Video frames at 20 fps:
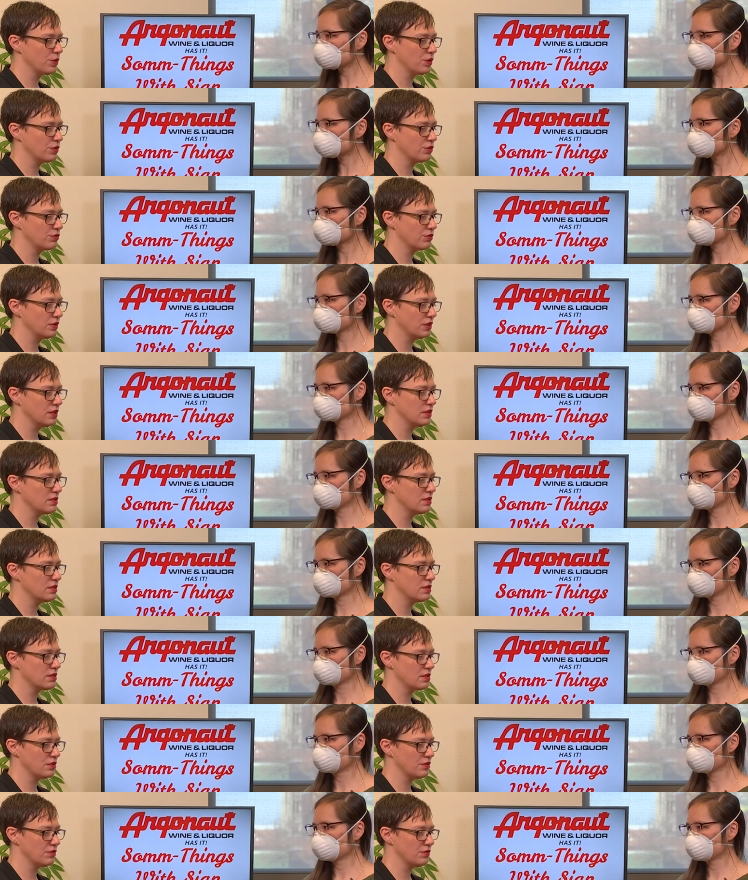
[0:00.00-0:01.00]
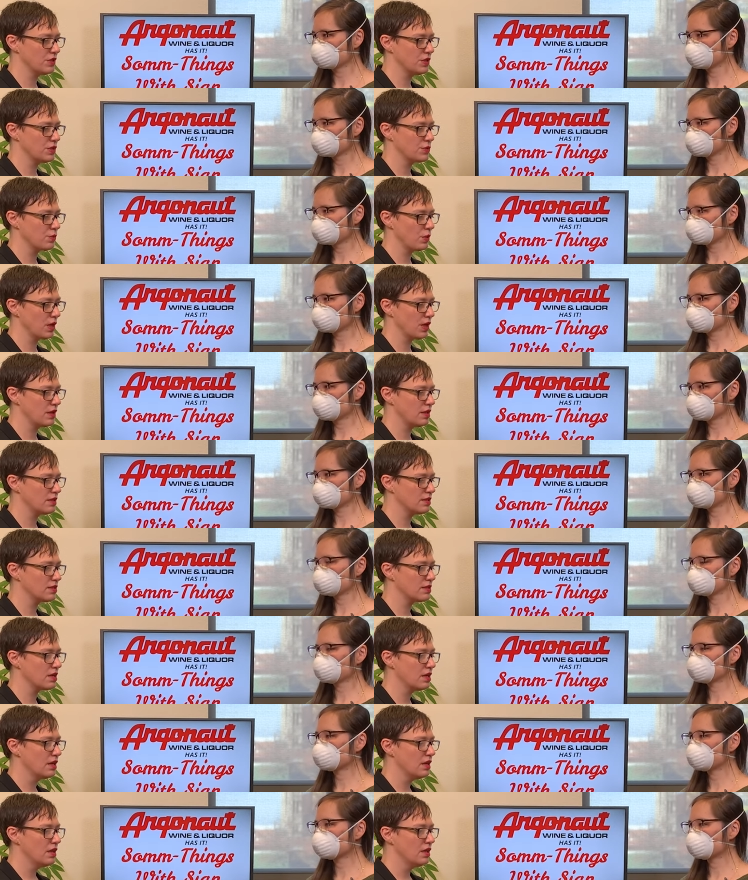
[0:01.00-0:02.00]
Speaker 1: with the releases of these wines,
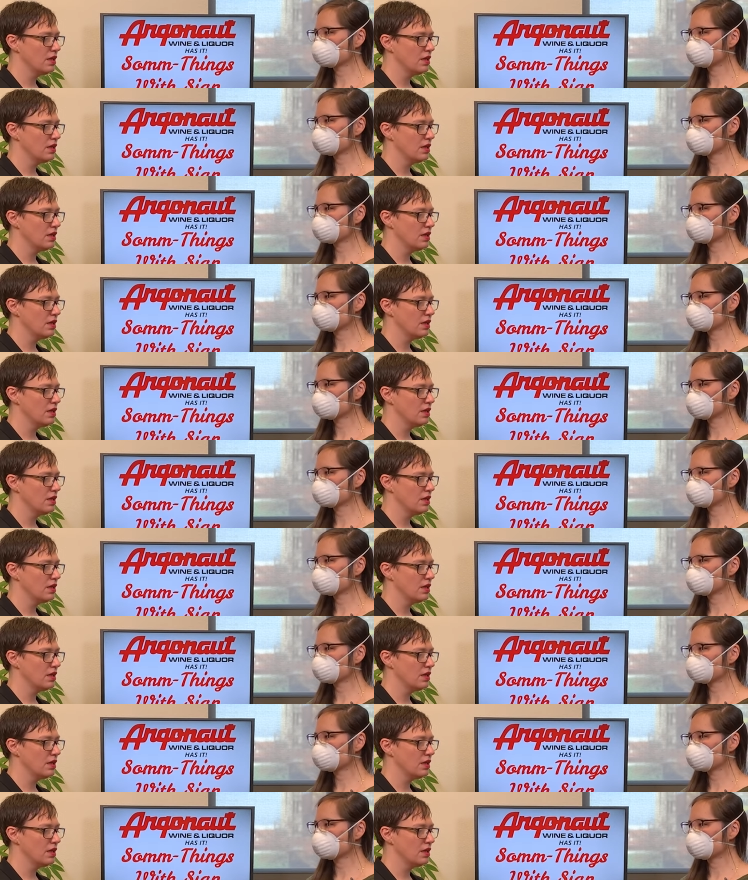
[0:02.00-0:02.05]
